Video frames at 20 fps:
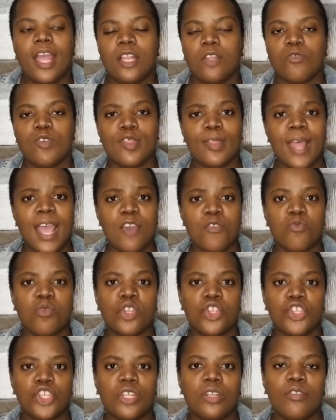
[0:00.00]
and it was nice,
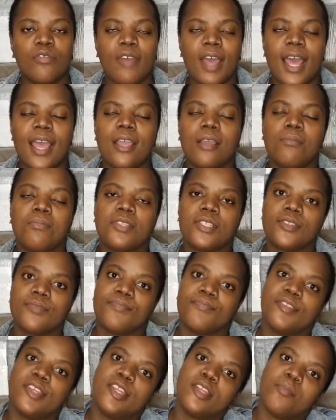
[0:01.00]
it was chilled
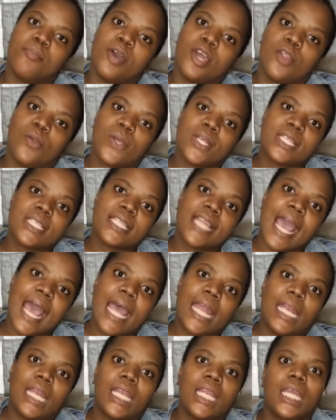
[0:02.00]
vibes, and then the party was
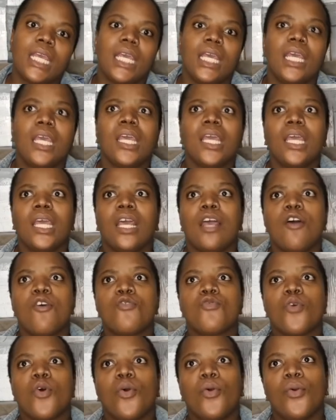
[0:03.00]
done.
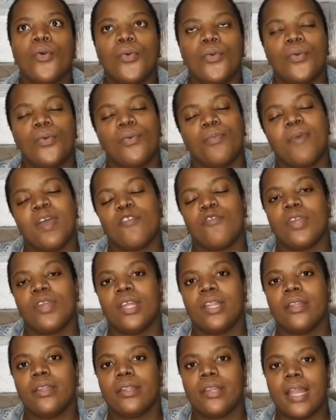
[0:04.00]
So my
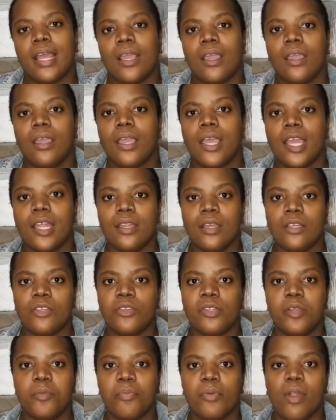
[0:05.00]
friend like had
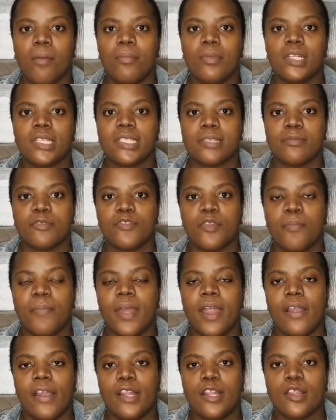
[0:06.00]
actually promised some of the
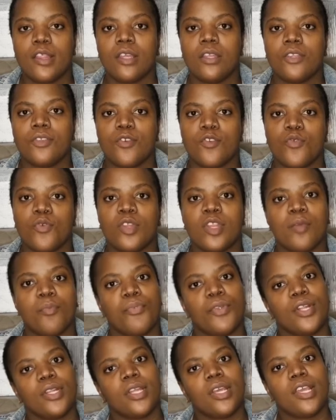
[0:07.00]
parents that she was
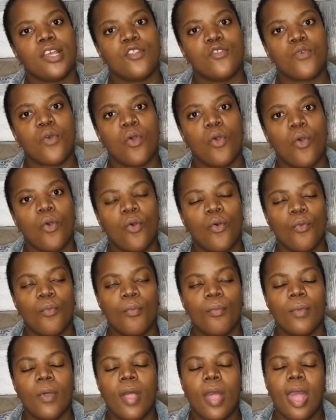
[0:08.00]
gonna bring the kids
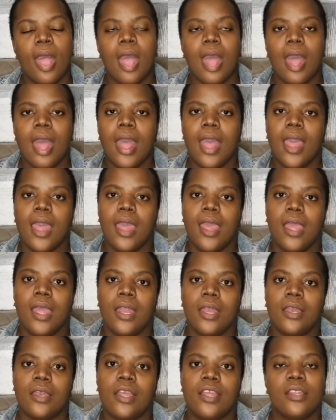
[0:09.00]
home
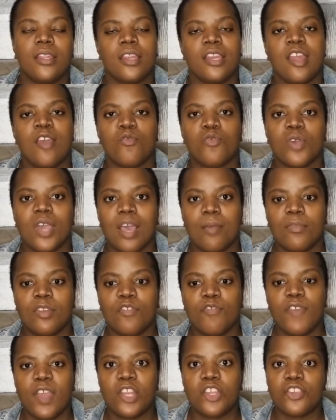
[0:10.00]
and they didn't have to come
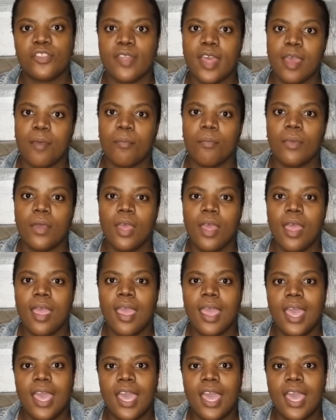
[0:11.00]
and fetch them.